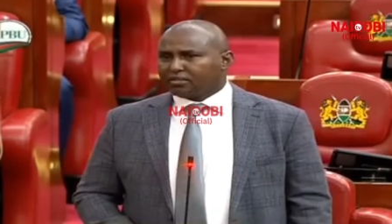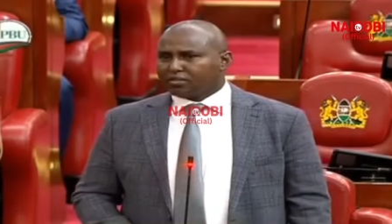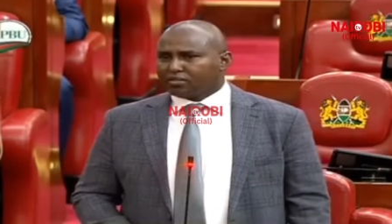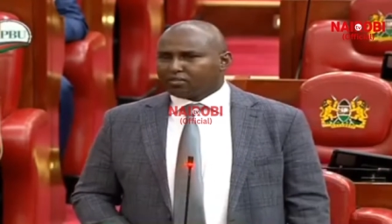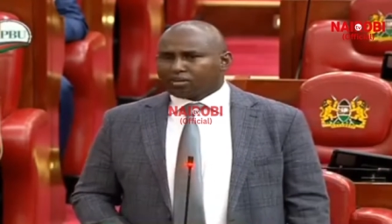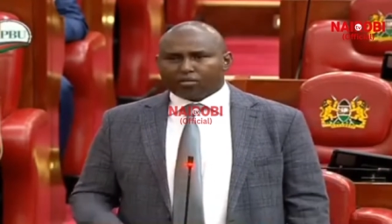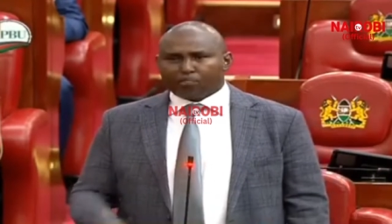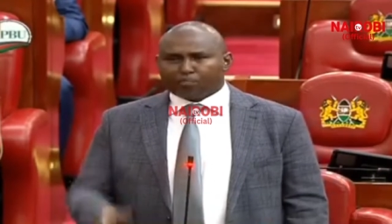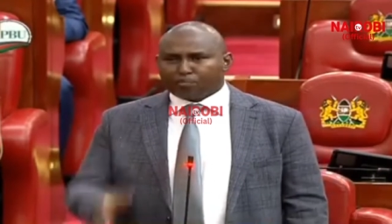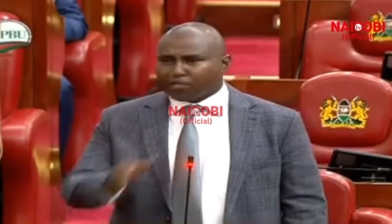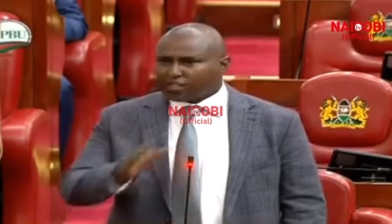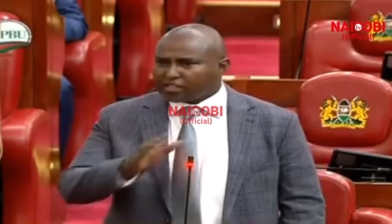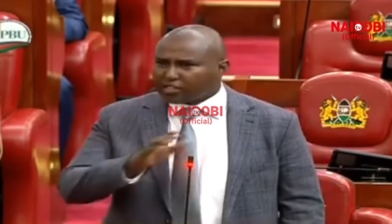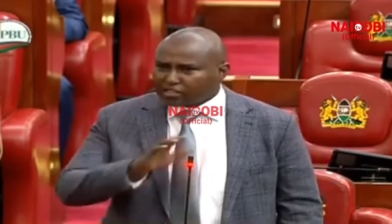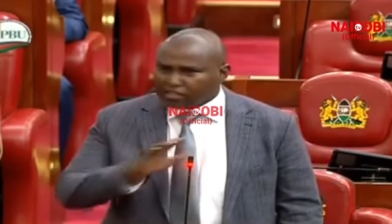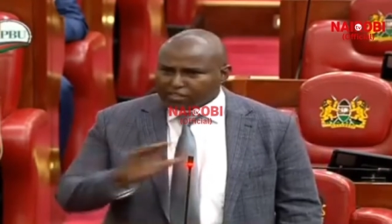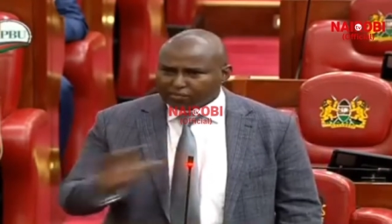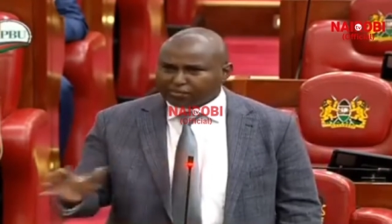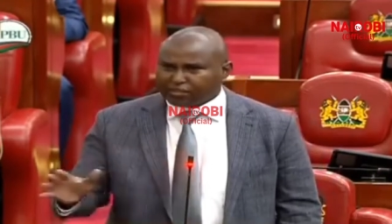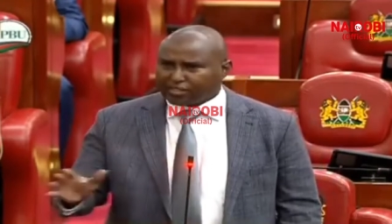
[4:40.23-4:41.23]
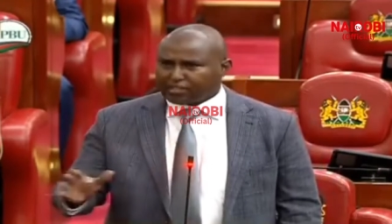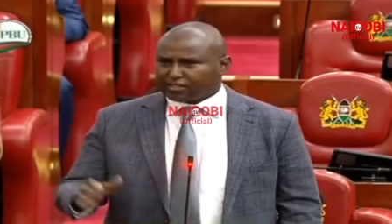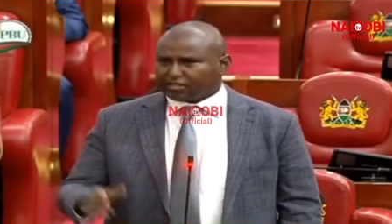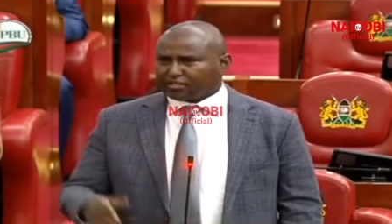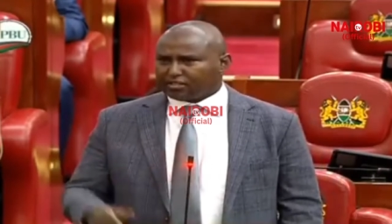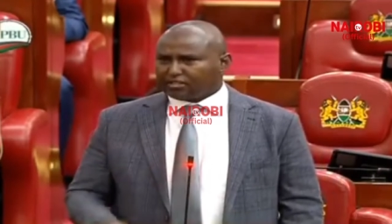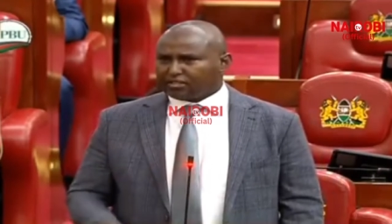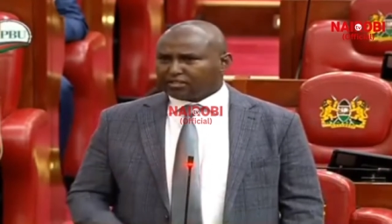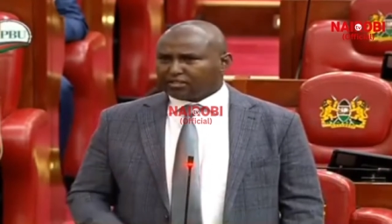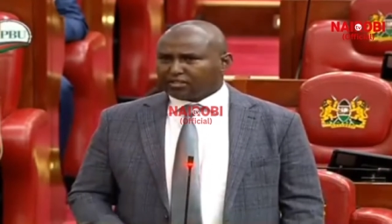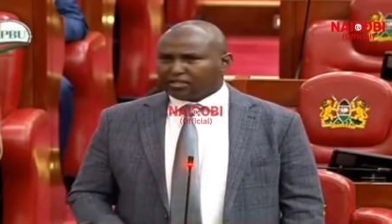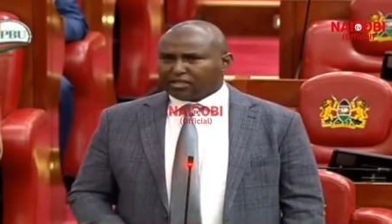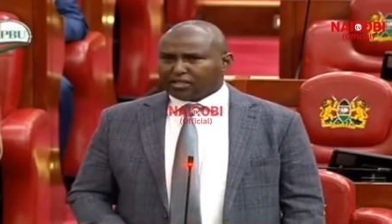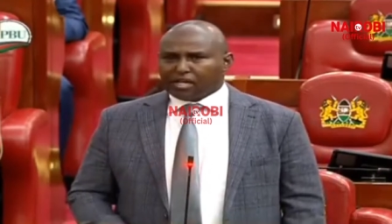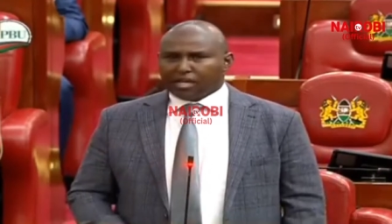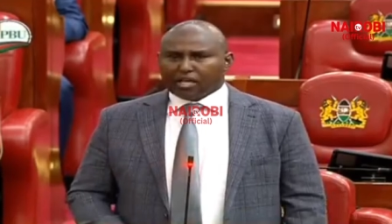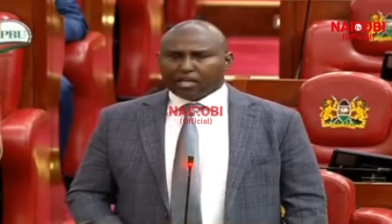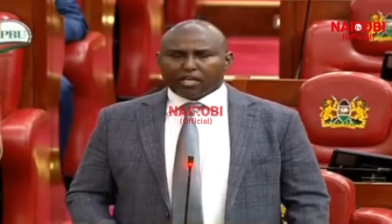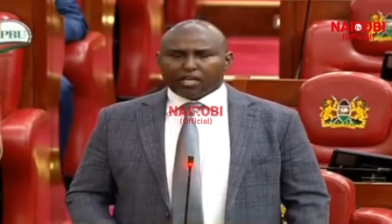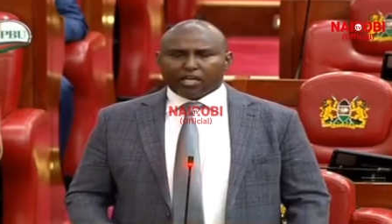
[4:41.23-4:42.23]
Completely different.
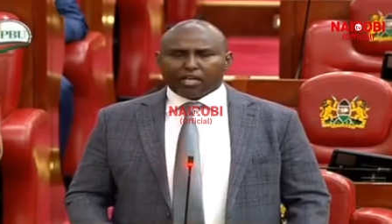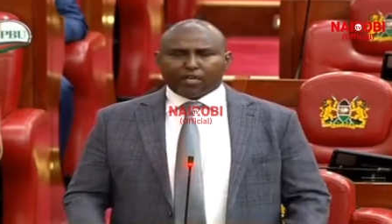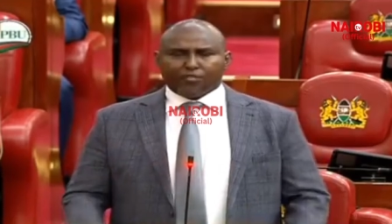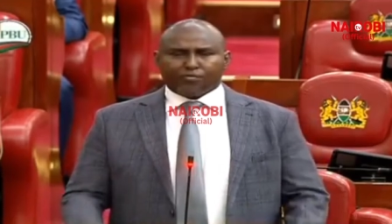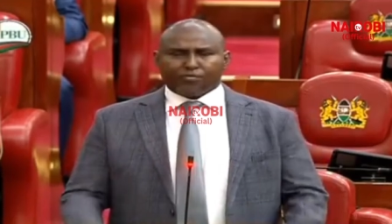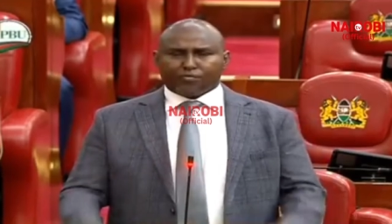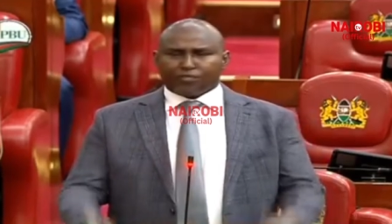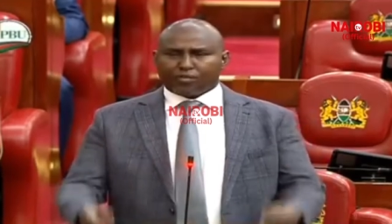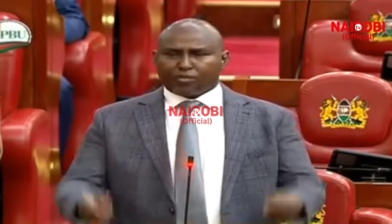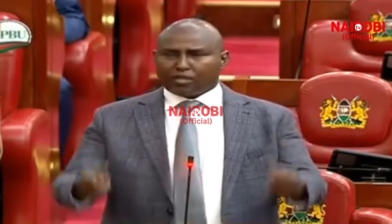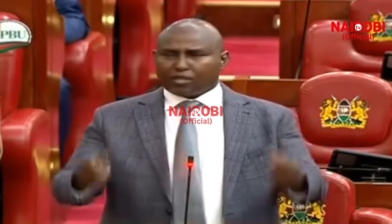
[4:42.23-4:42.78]
If,